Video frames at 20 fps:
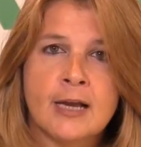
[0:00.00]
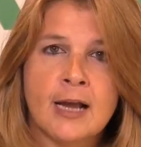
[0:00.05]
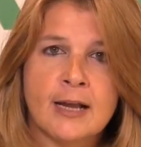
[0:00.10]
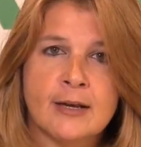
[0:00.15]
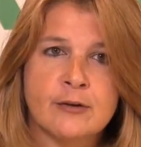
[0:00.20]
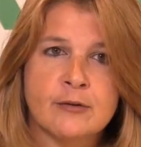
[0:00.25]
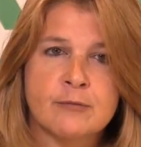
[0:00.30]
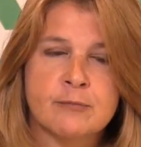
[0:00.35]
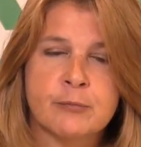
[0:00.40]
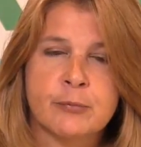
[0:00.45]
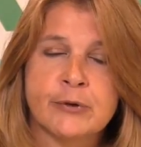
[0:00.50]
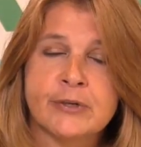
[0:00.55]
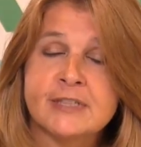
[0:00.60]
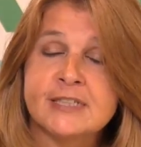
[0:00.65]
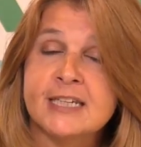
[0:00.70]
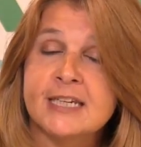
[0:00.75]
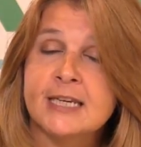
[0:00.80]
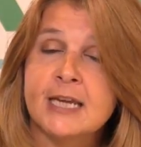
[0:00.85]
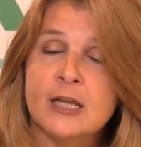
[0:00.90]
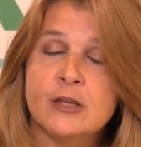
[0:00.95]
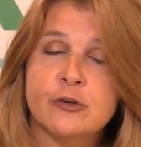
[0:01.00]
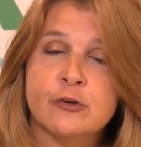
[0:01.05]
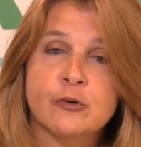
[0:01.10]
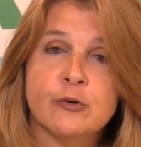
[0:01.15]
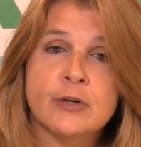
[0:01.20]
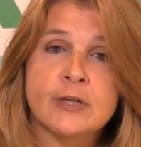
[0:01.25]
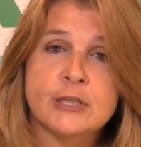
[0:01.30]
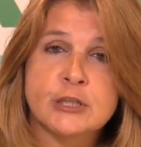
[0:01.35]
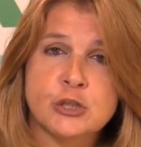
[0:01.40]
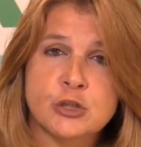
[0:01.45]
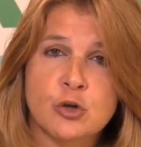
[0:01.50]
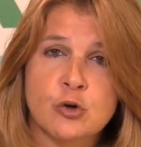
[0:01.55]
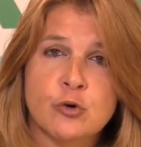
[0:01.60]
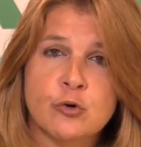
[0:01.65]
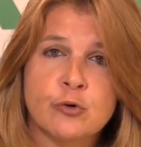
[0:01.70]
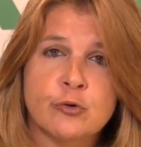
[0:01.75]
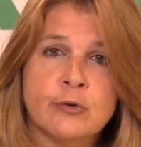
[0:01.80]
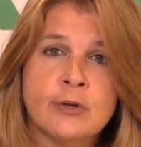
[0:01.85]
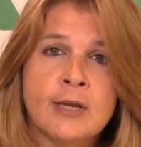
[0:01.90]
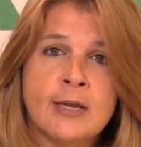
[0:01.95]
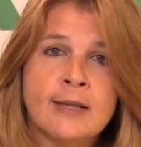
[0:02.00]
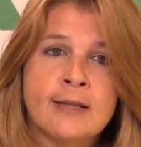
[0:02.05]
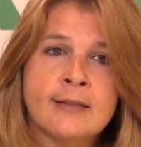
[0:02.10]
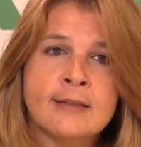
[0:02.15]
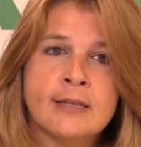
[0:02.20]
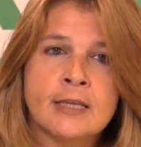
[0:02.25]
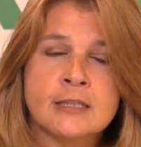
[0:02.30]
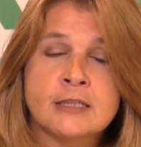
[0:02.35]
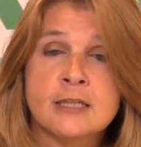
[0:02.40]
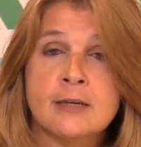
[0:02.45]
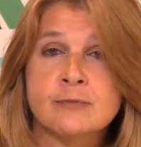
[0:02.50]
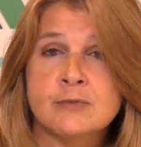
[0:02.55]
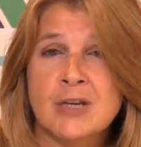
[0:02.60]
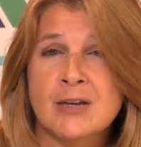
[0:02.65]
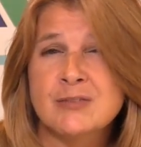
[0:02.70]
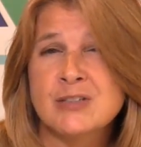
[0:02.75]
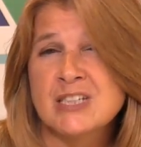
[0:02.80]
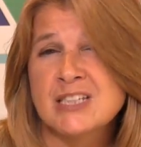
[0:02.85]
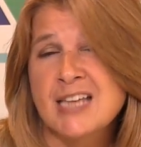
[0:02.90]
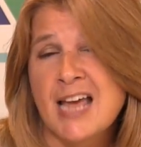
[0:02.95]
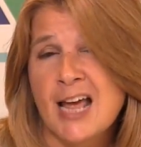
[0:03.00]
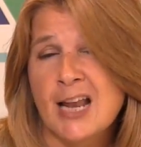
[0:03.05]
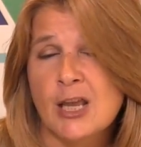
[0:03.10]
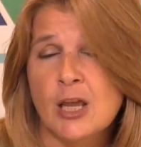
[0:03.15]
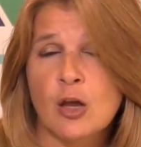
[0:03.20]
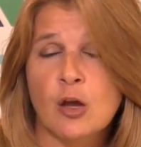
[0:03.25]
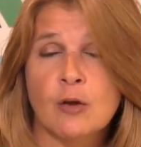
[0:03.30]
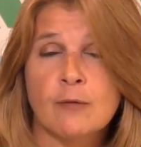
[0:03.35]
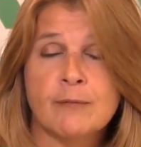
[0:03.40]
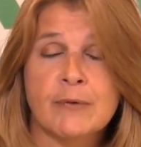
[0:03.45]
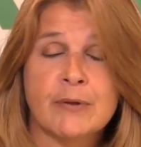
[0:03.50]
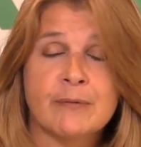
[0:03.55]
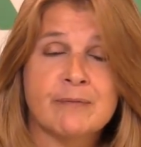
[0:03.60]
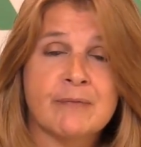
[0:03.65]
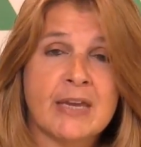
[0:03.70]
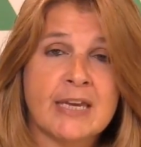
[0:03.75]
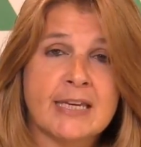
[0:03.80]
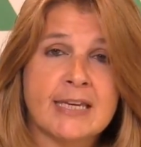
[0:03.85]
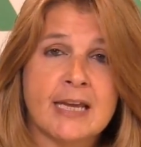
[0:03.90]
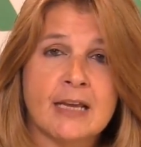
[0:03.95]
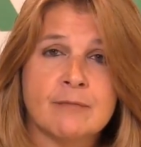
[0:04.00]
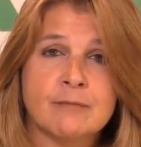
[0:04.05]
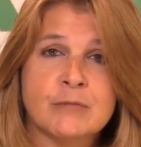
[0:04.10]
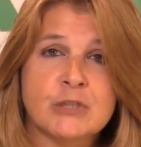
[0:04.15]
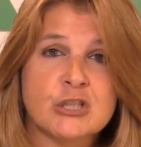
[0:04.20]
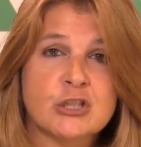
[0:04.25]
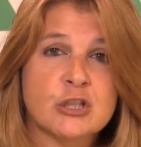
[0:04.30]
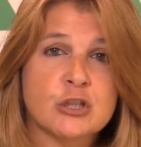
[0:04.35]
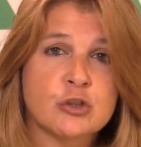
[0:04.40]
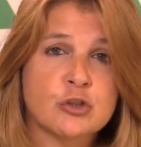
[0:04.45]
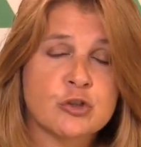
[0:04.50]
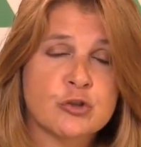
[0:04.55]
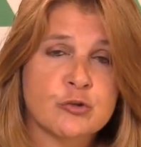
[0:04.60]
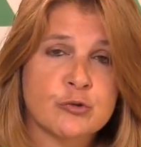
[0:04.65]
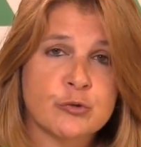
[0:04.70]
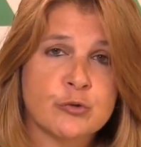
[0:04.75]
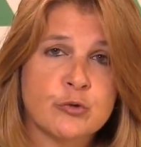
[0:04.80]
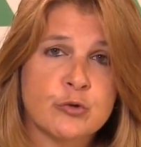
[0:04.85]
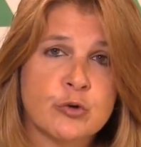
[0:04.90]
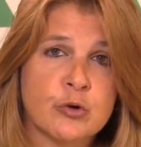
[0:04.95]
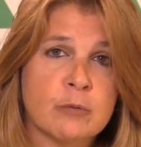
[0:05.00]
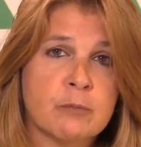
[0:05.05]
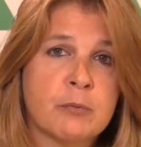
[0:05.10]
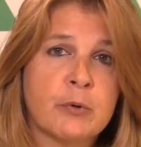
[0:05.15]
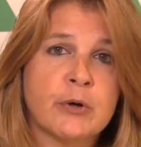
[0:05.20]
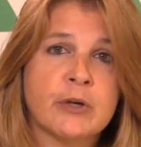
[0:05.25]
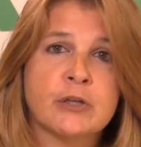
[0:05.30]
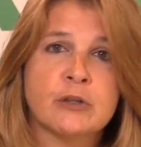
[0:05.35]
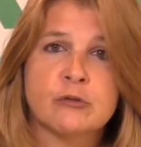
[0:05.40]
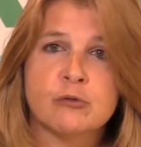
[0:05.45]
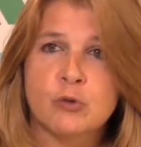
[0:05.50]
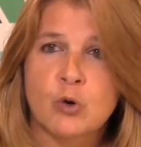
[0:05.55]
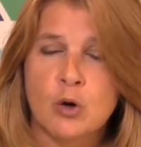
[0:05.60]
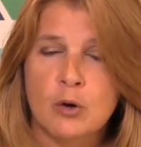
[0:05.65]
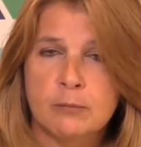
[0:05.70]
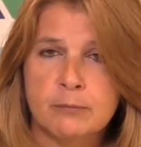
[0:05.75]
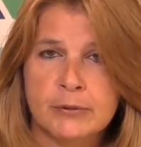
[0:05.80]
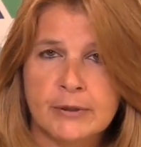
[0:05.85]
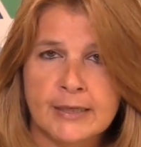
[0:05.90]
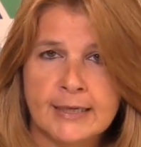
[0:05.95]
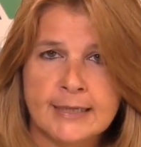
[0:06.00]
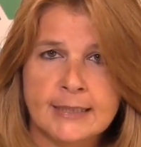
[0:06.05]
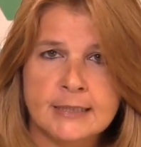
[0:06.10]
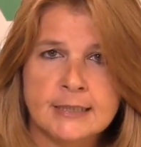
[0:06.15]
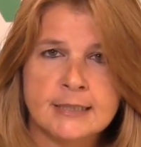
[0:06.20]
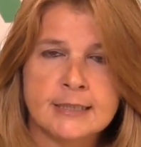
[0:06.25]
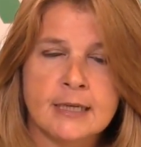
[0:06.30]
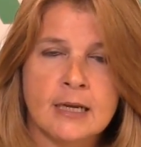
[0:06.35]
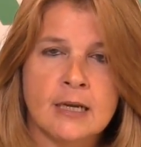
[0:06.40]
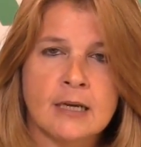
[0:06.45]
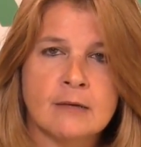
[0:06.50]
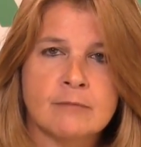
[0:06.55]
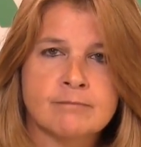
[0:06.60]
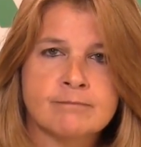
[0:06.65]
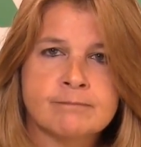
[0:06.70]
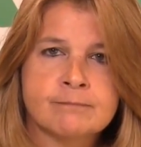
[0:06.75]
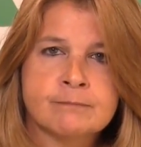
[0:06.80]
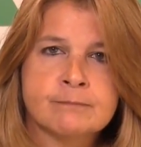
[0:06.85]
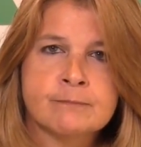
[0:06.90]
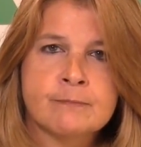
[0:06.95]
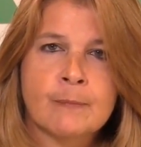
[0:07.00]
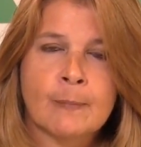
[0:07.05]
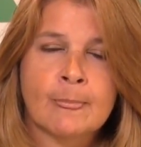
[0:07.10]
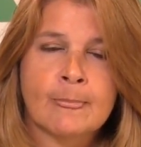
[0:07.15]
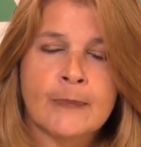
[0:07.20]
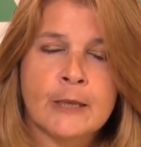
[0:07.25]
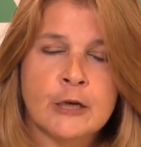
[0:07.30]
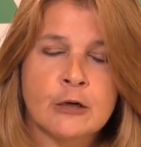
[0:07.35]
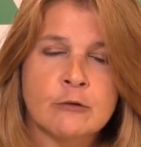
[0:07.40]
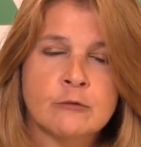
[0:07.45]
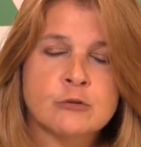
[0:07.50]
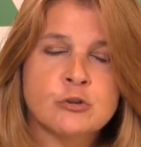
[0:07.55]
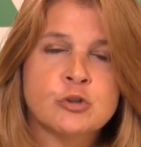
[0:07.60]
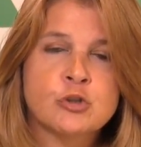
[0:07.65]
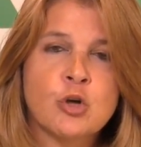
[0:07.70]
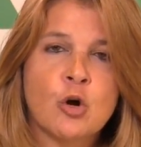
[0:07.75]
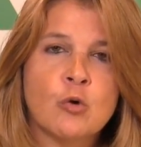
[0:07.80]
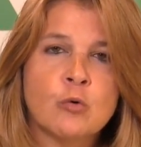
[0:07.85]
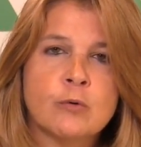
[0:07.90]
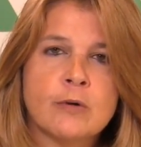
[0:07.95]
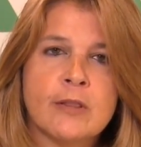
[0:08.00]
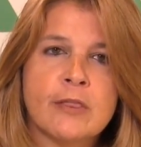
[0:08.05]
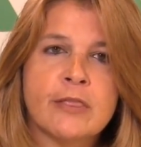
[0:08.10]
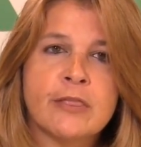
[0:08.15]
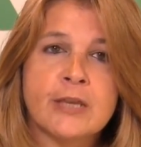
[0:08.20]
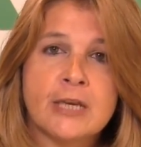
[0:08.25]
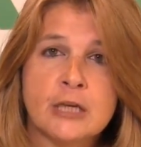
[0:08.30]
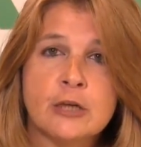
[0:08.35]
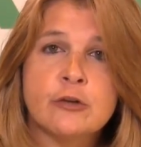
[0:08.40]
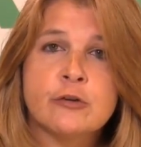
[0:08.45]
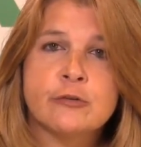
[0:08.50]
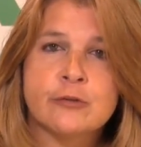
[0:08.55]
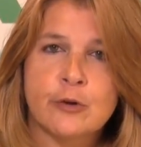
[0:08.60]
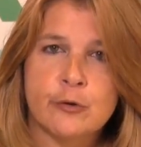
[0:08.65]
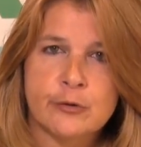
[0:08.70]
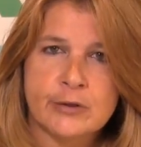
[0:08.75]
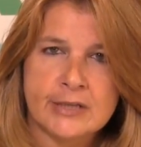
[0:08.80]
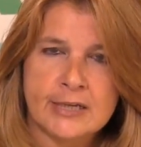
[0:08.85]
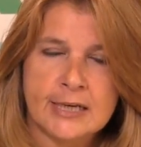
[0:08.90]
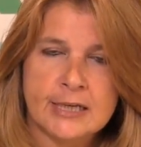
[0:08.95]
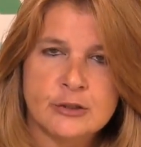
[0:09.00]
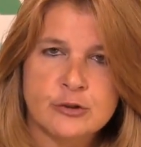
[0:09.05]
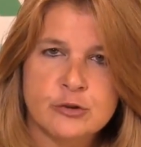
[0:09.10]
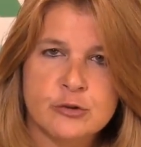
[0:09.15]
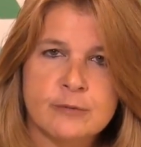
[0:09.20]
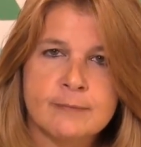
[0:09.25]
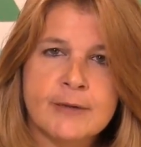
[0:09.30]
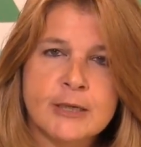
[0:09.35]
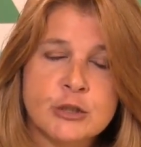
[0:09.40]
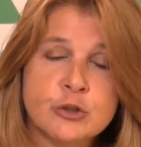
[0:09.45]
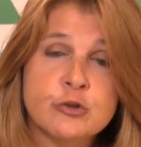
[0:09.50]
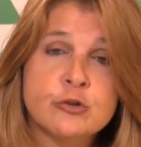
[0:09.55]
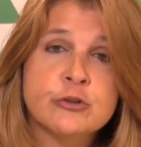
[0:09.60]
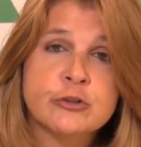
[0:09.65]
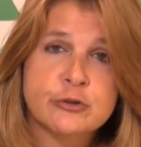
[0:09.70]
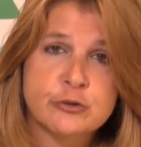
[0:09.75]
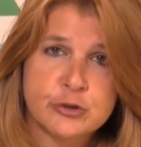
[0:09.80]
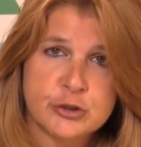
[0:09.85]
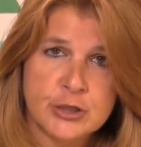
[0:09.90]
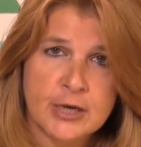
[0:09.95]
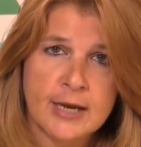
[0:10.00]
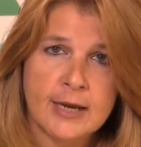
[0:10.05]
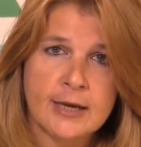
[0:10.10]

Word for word: of bring together on its own that sometimes a data element may get misconstrued or put in the wrong place um, you know don't think you know the answer make sure you check